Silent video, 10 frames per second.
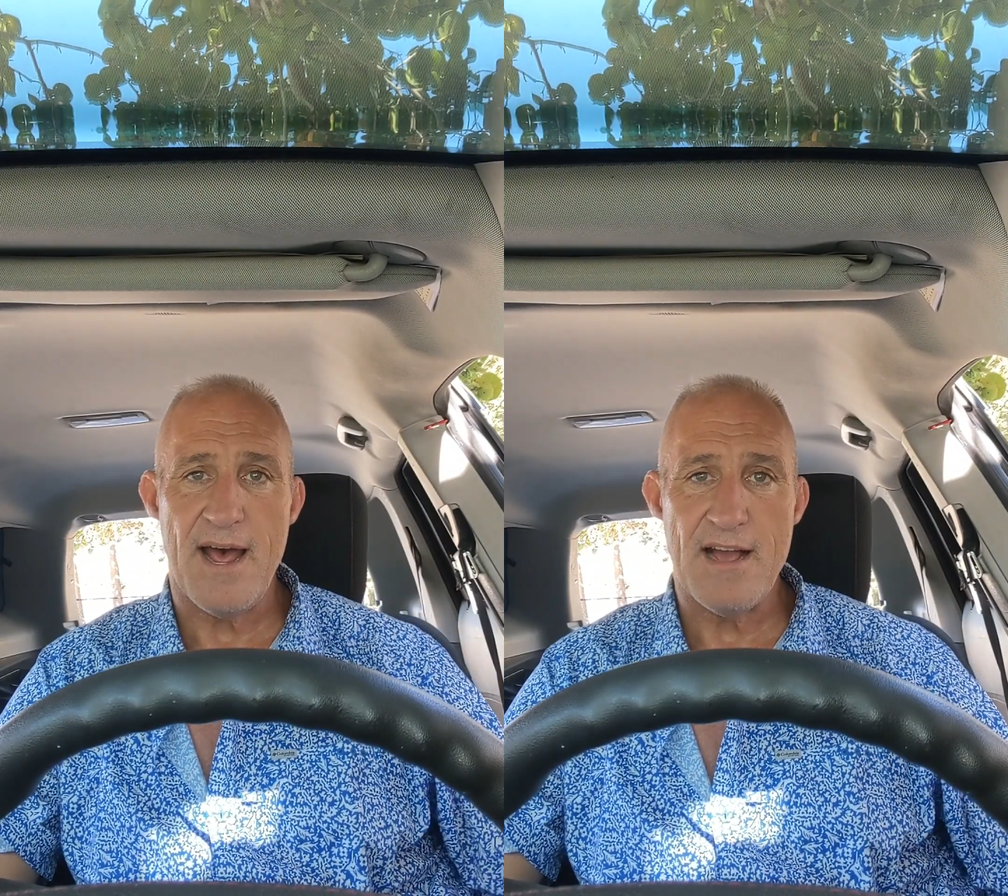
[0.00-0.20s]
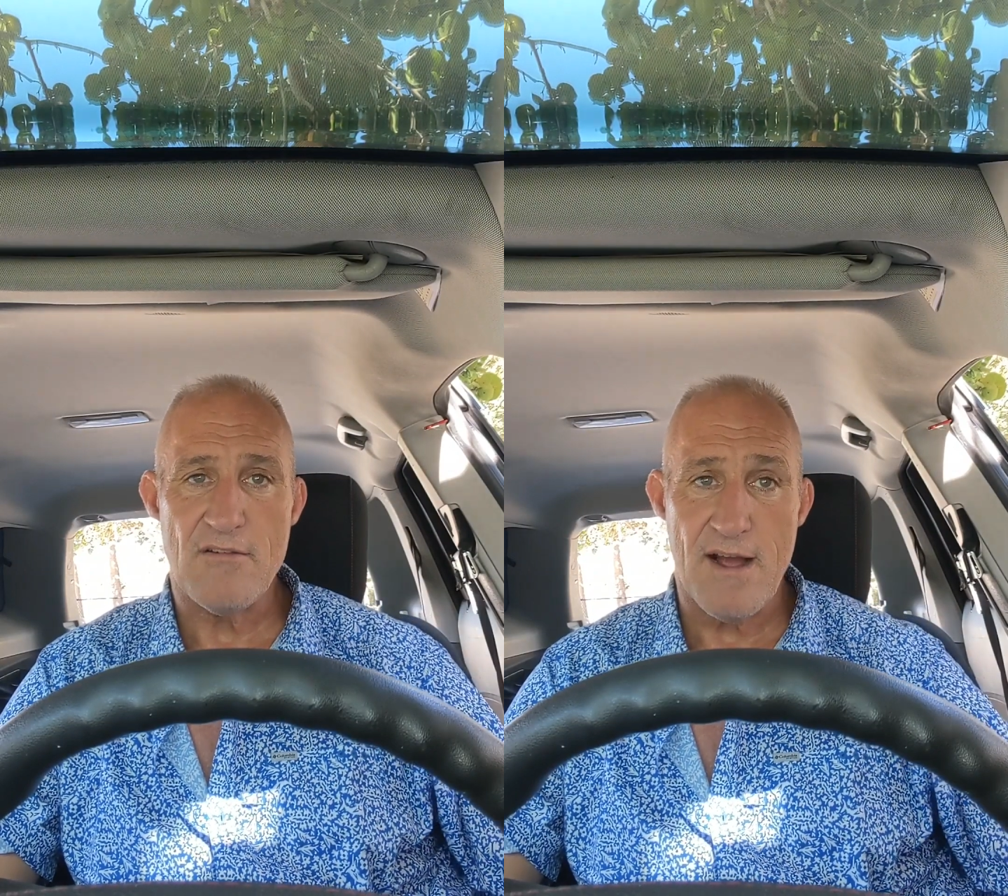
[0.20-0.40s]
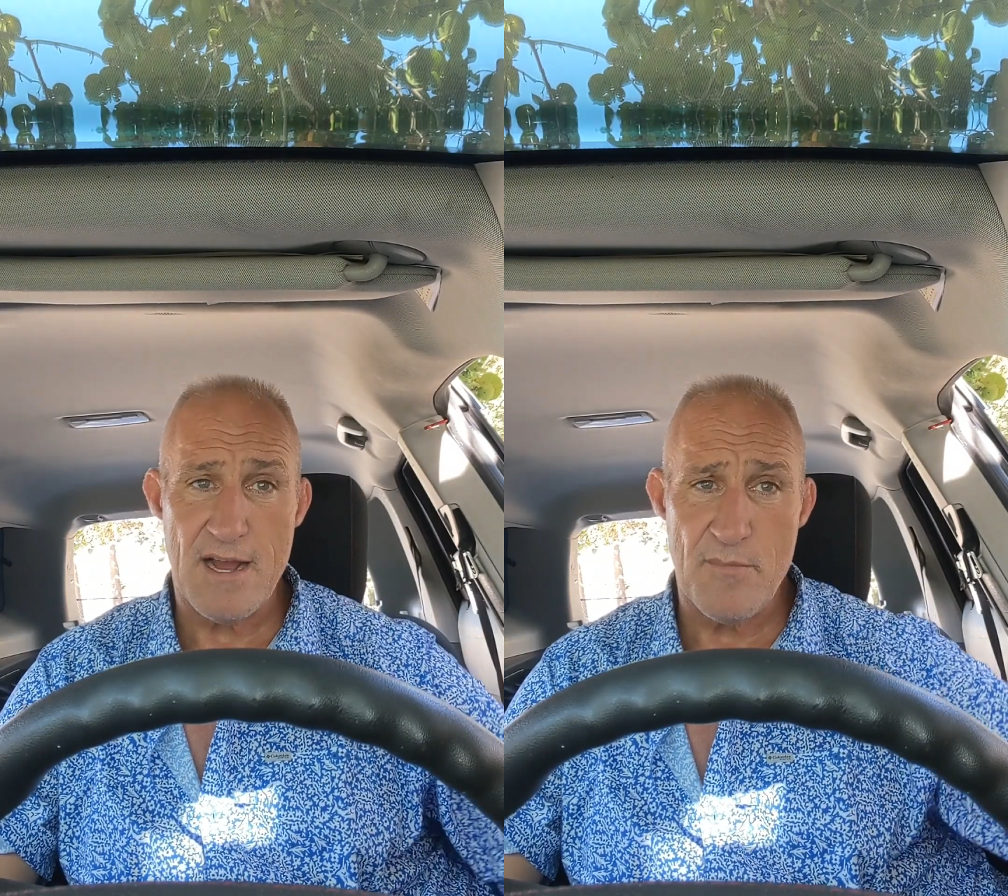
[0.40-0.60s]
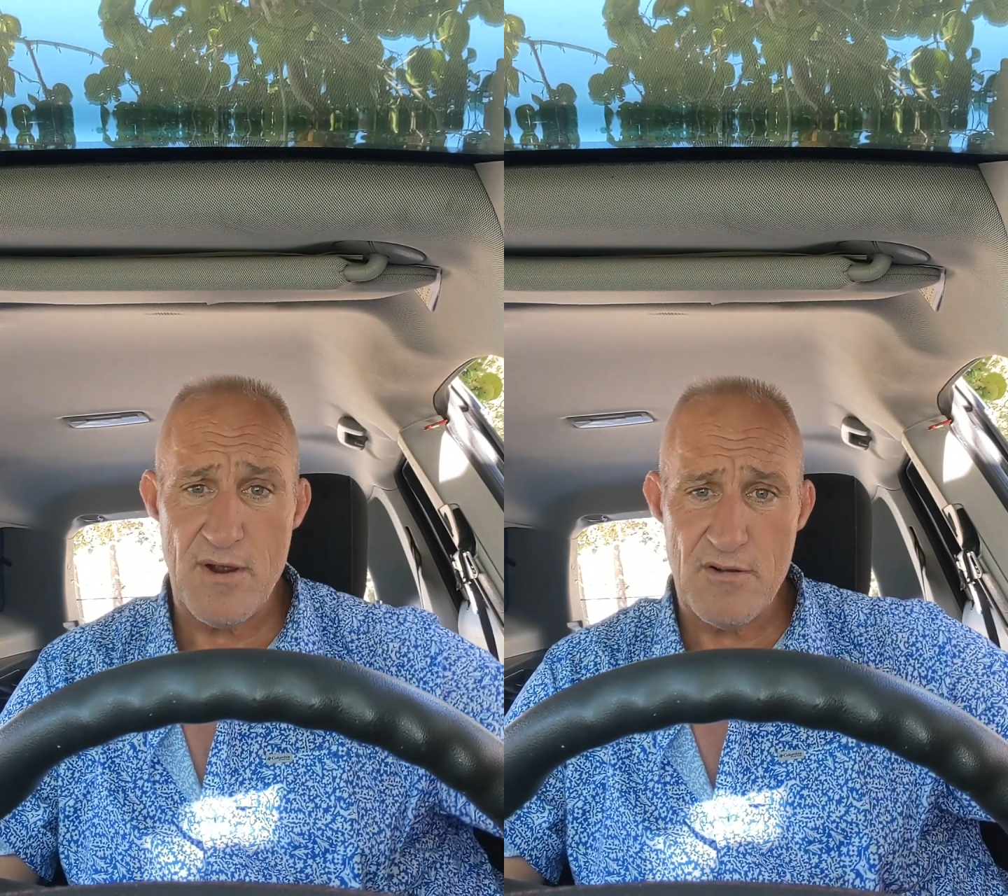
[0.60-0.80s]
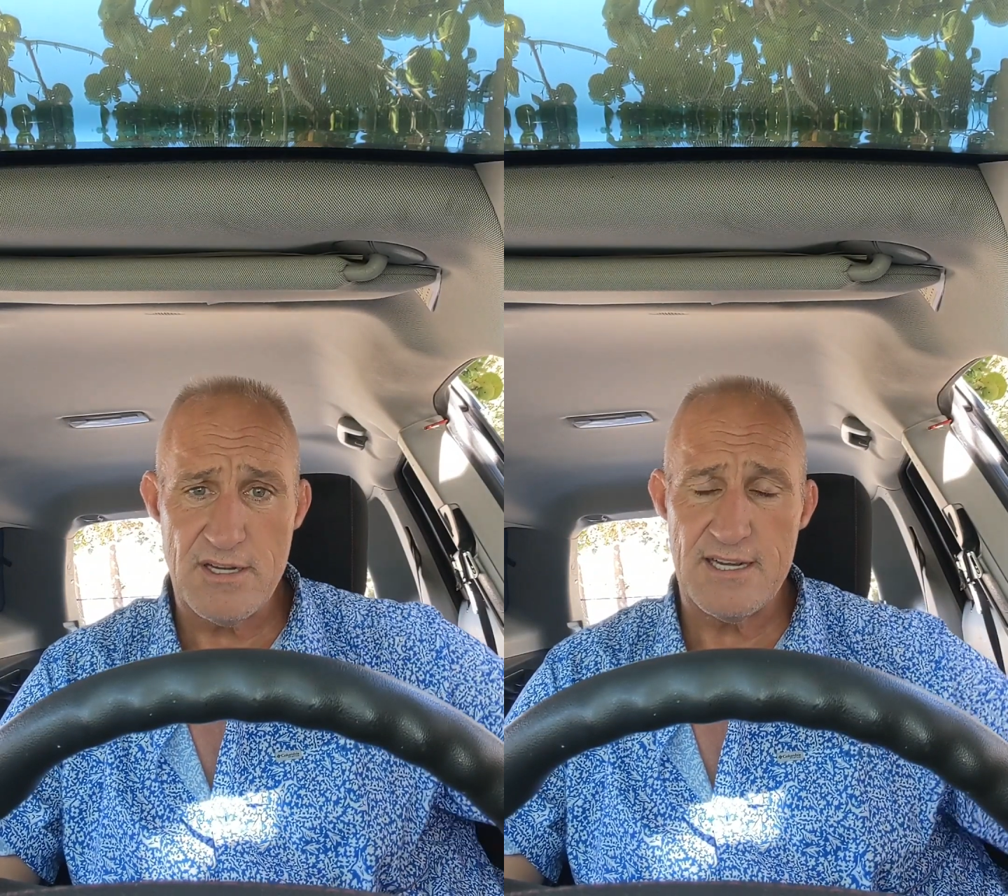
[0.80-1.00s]
Cracker
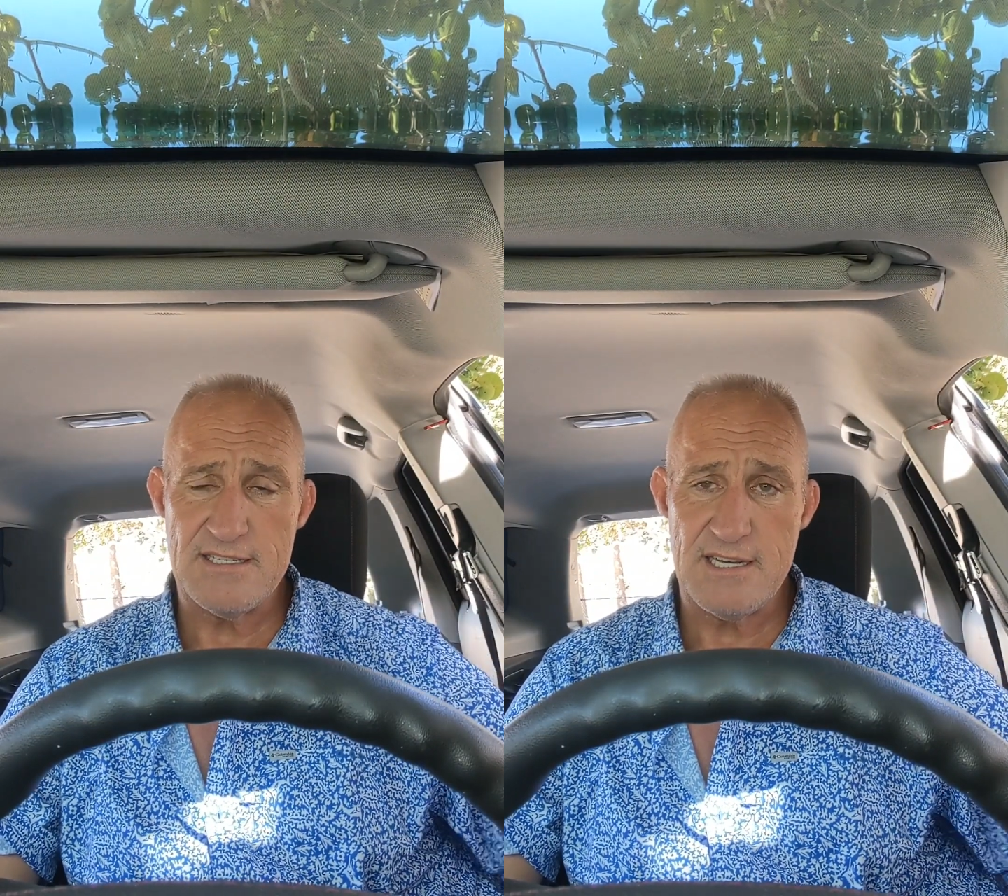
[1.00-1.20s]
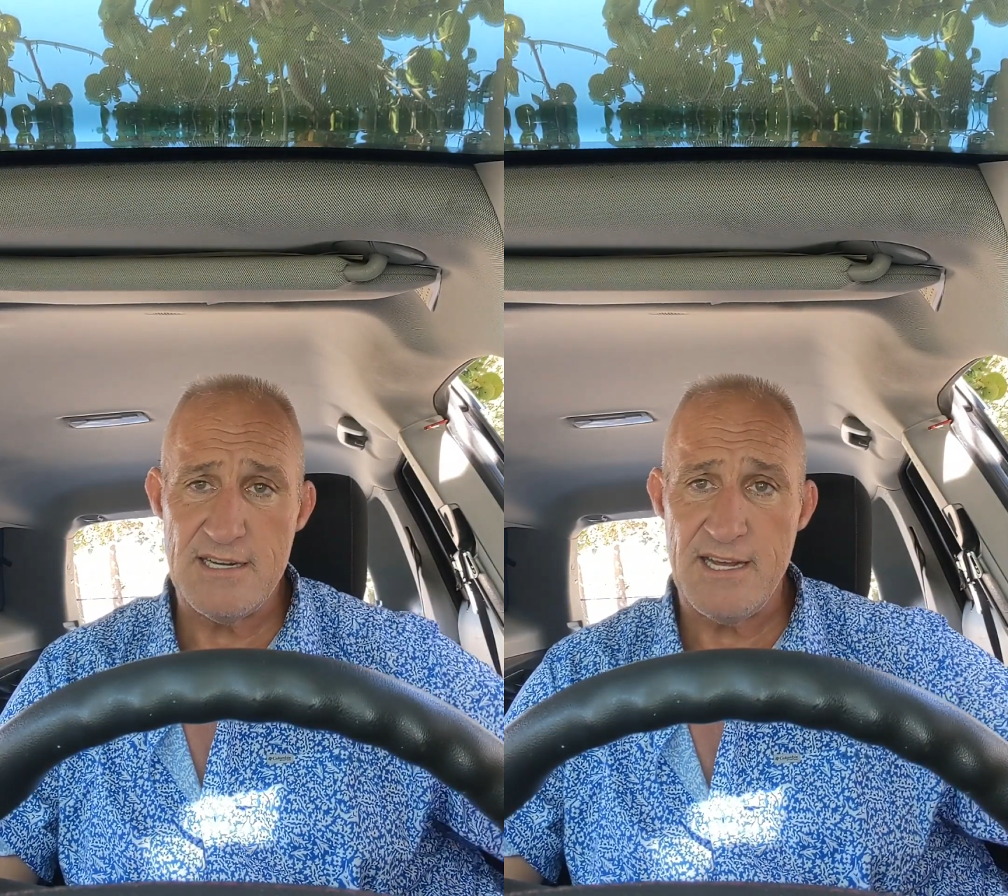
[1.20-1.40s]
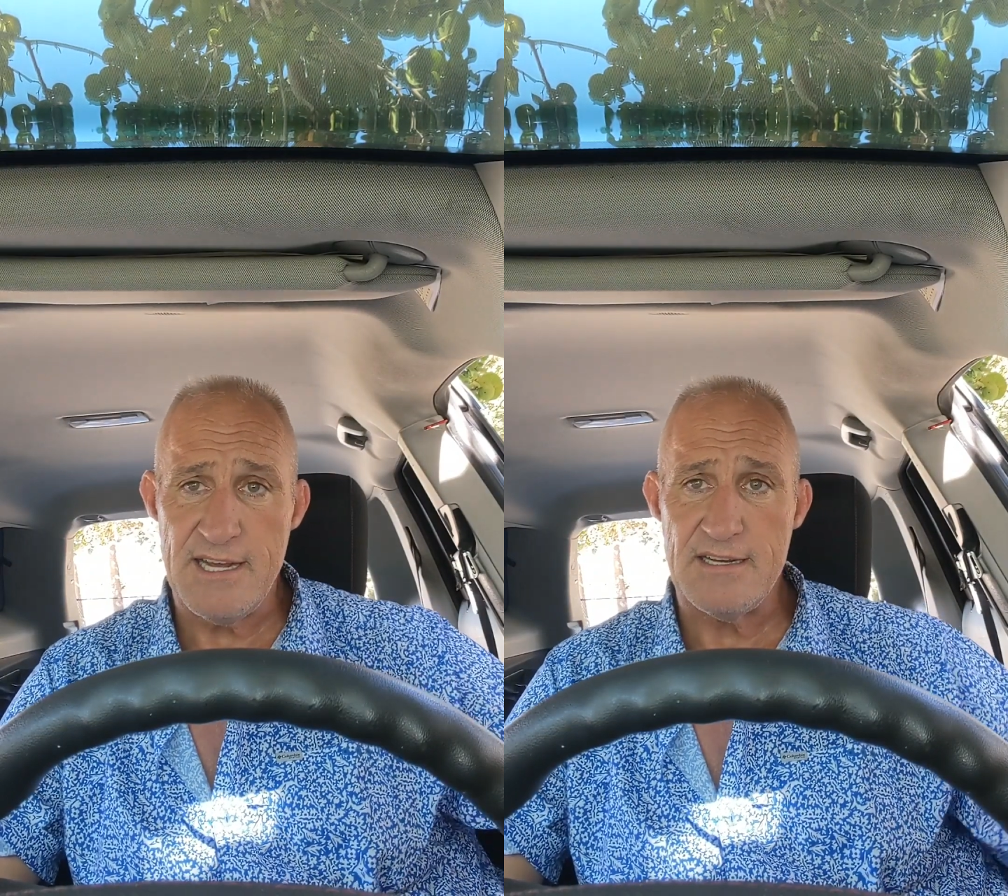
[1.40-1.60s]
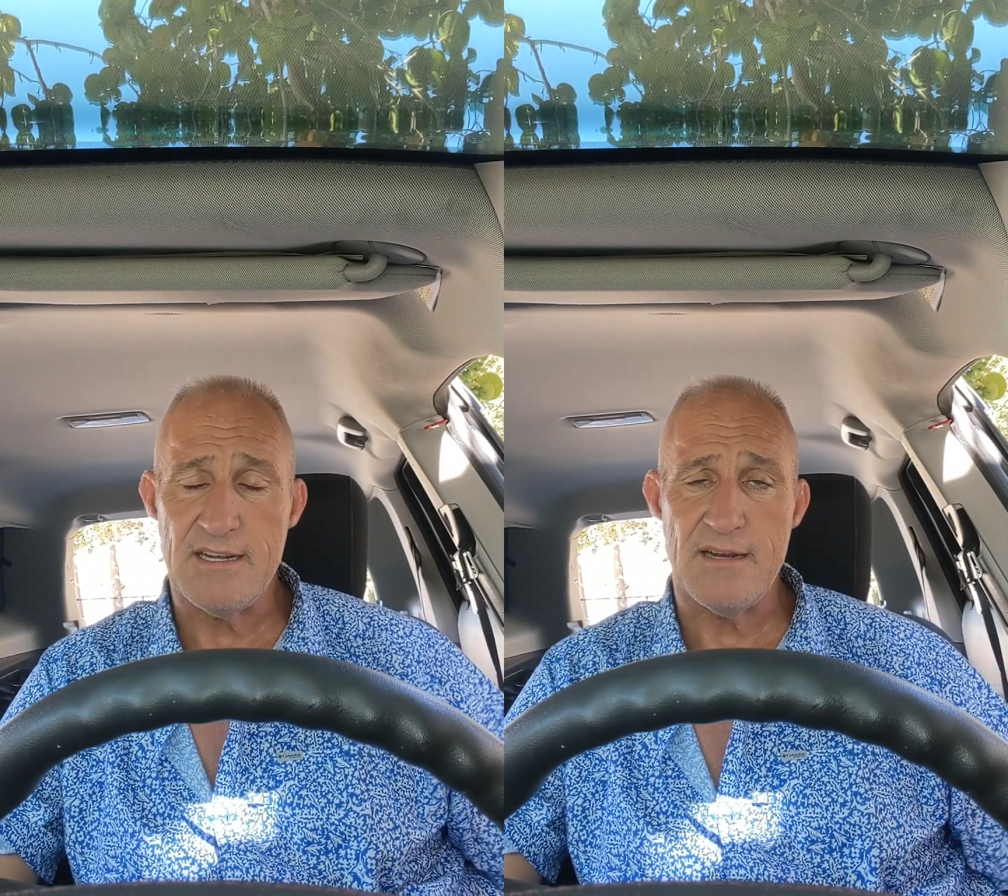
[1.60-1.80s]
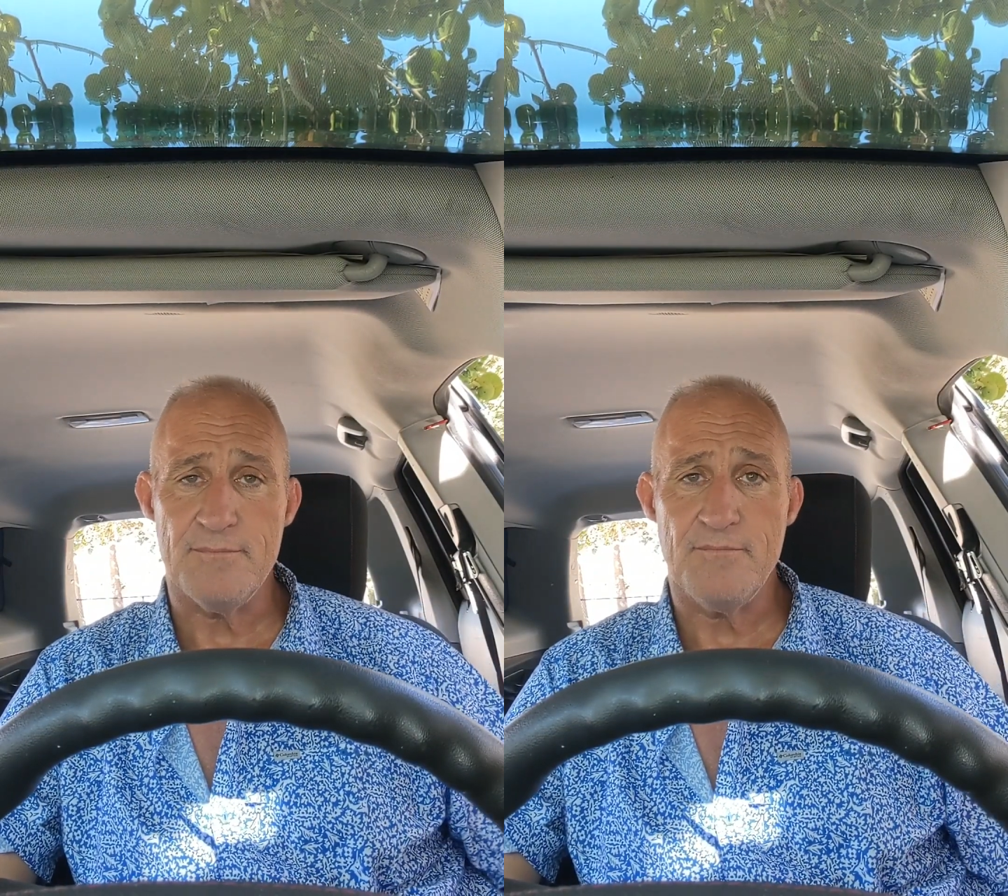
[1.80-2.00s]
Barrel does it,
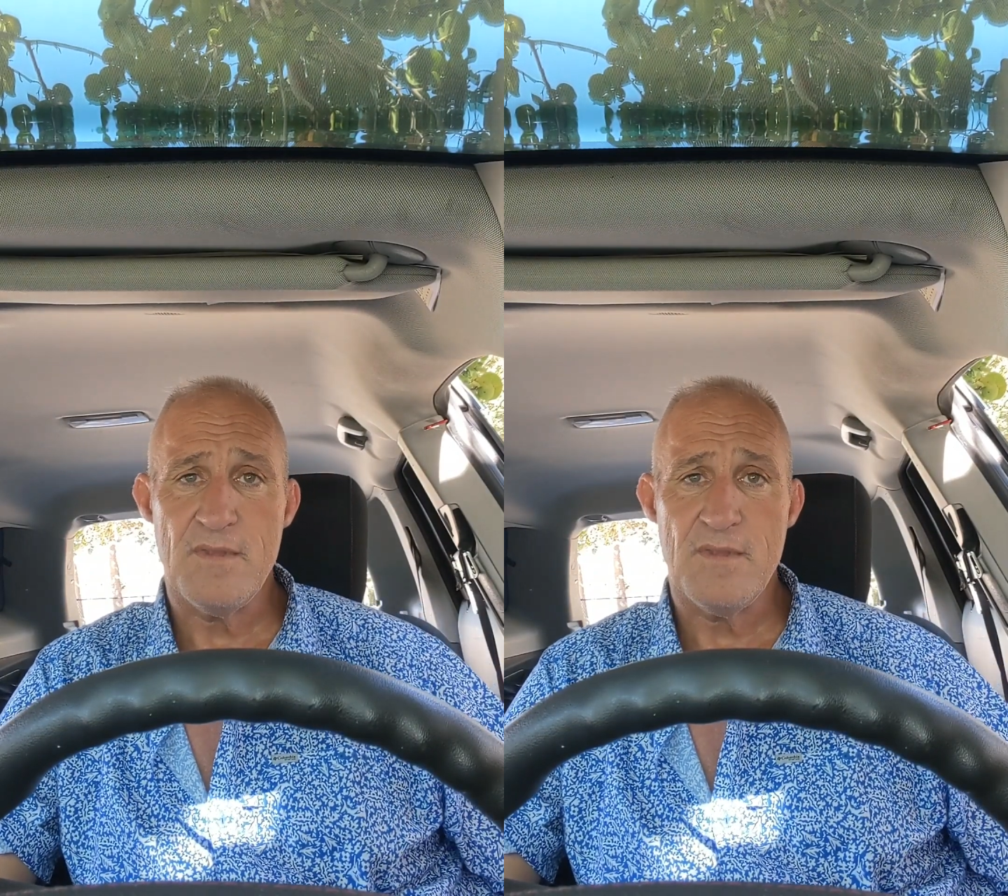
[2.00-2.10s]
and